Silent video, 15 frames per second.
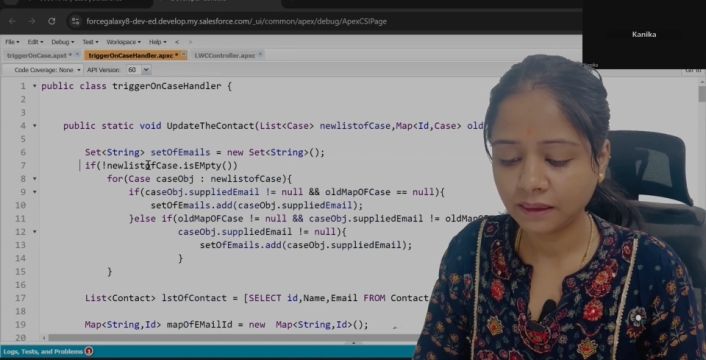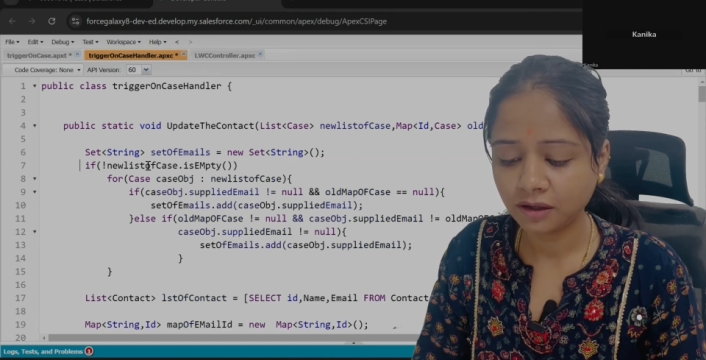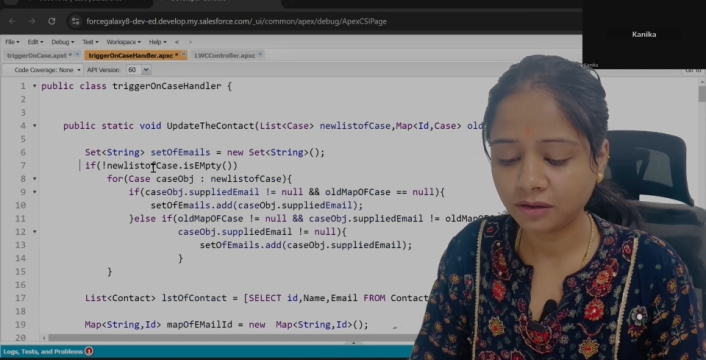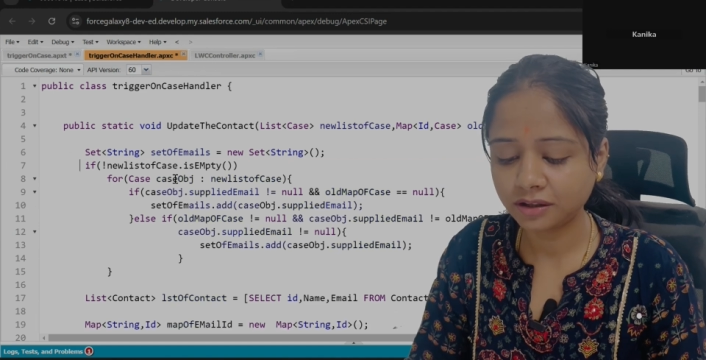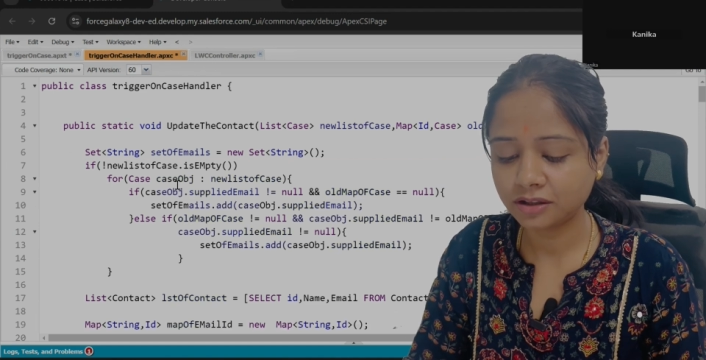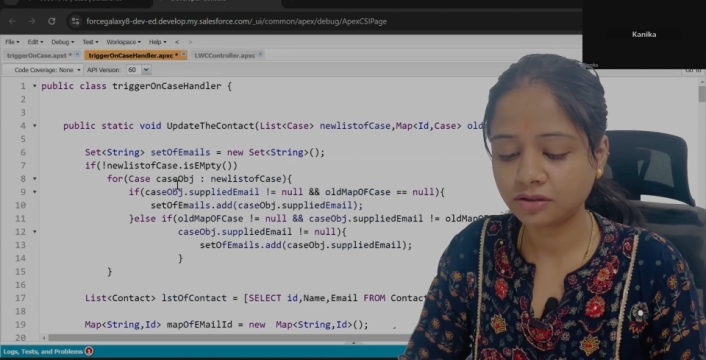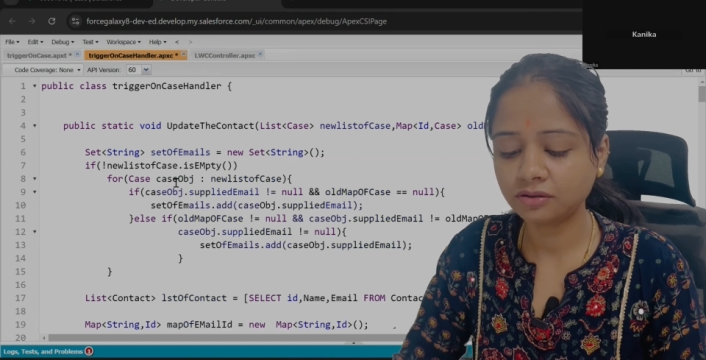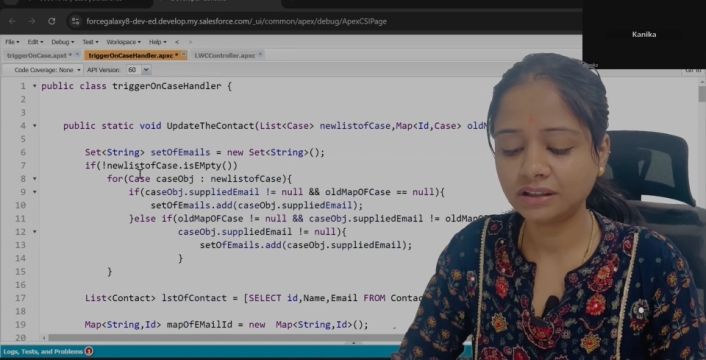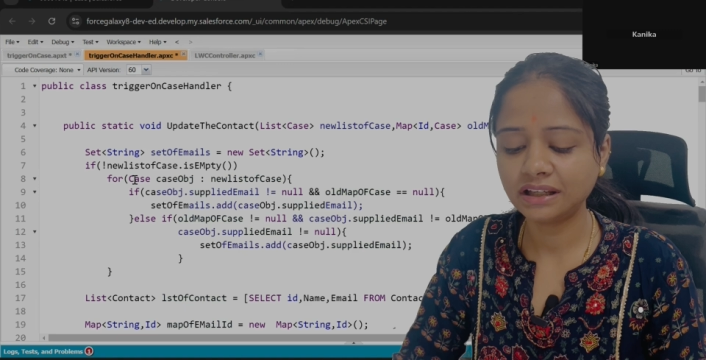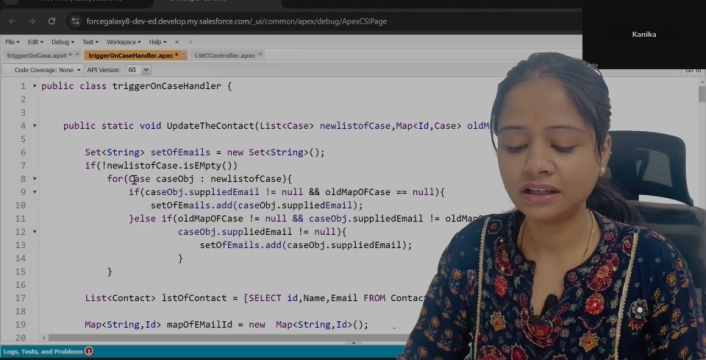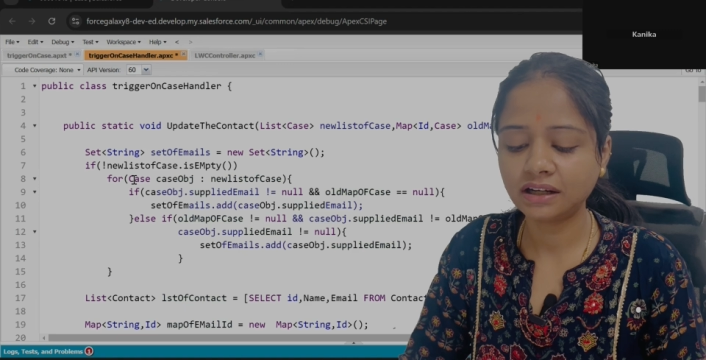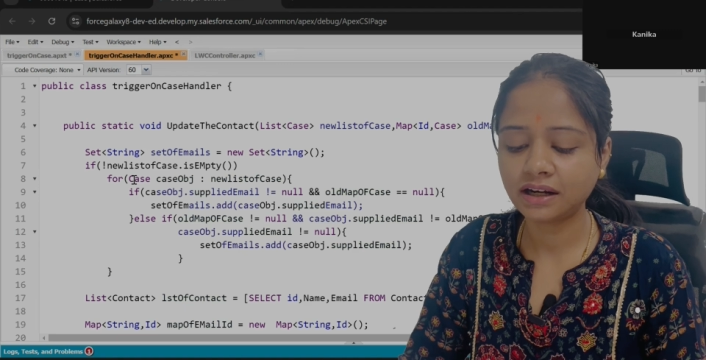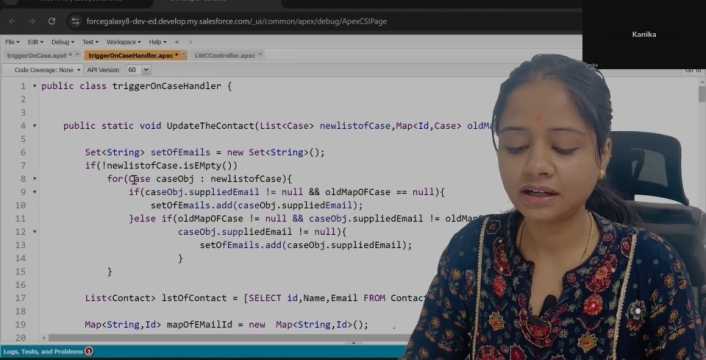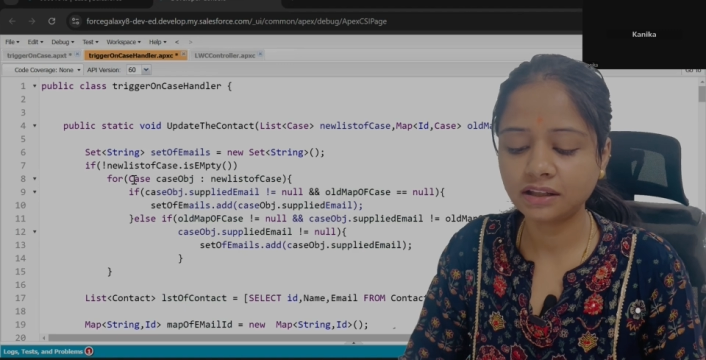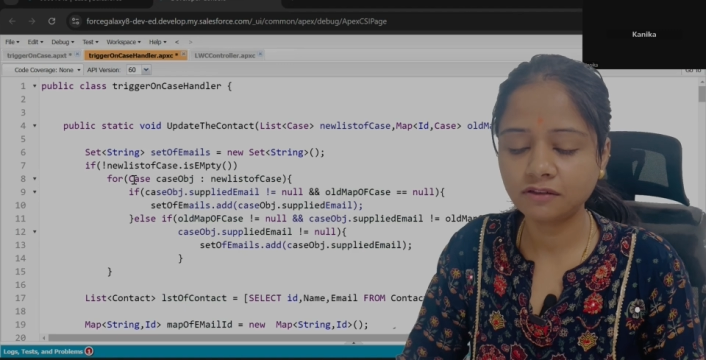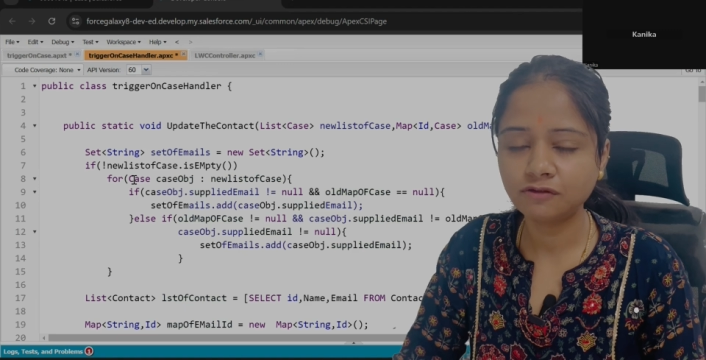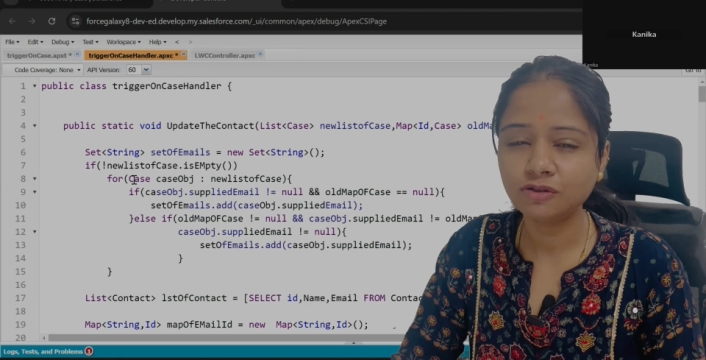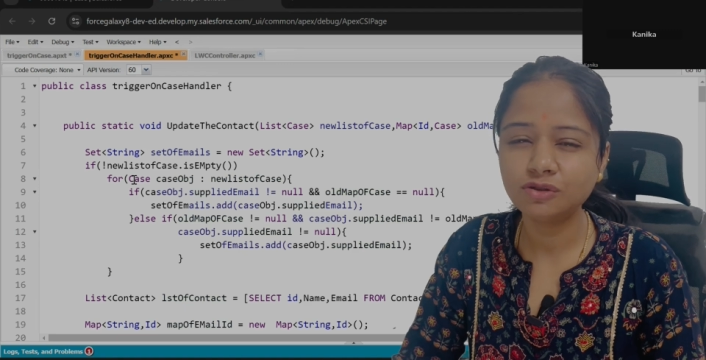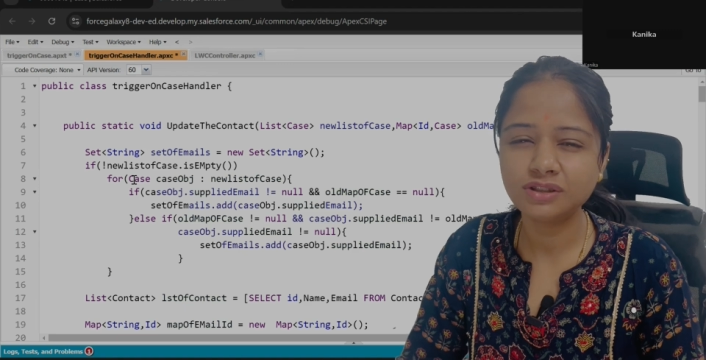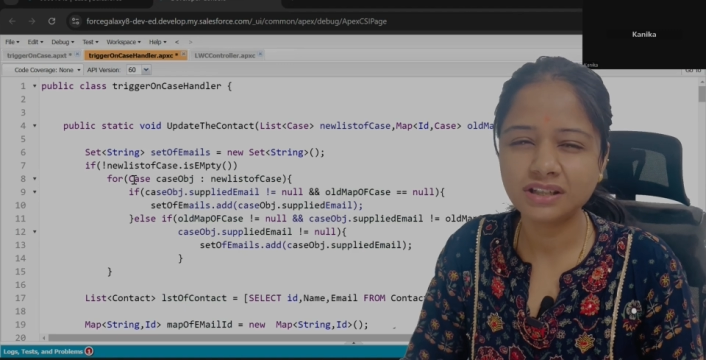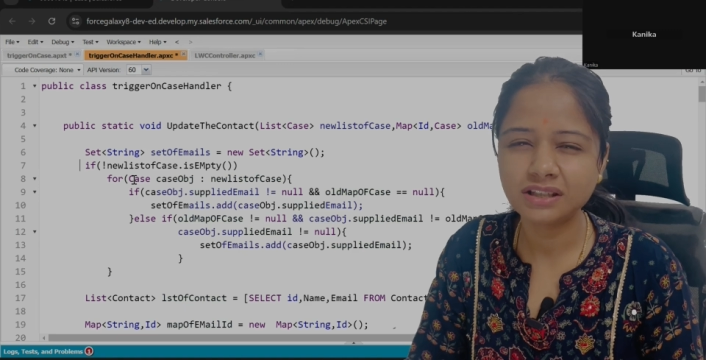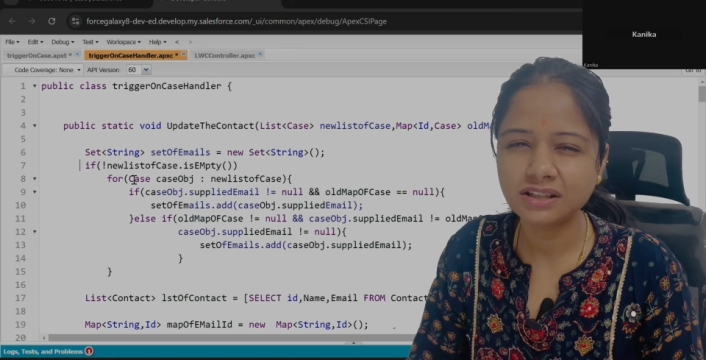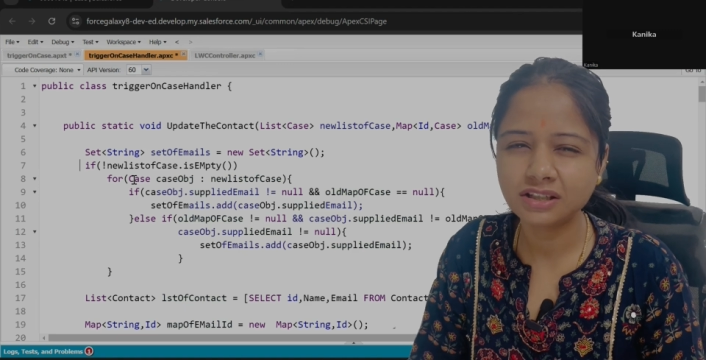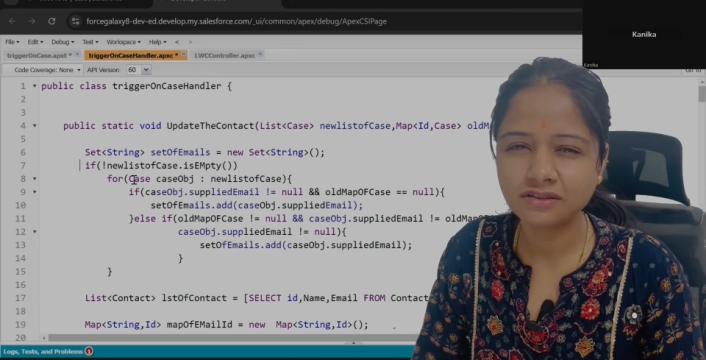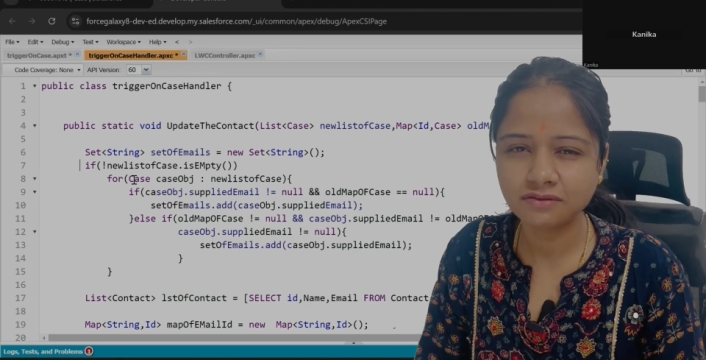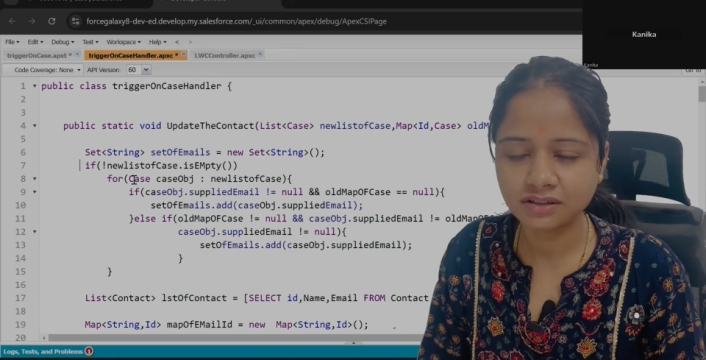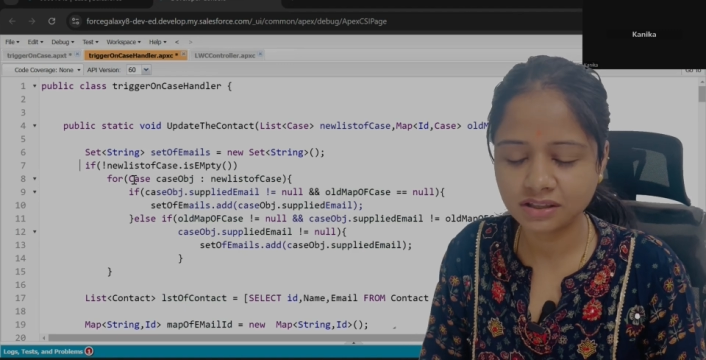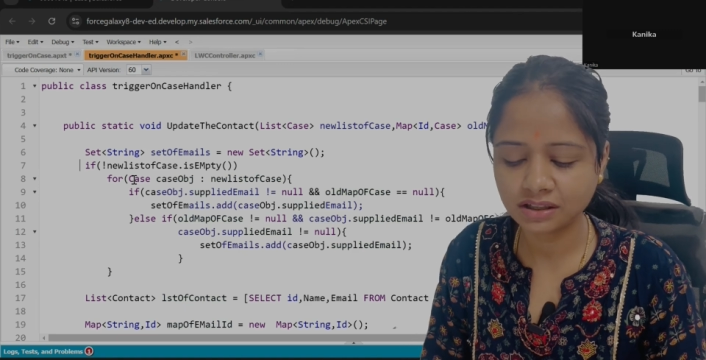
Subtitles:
Okay, so there are the few changes which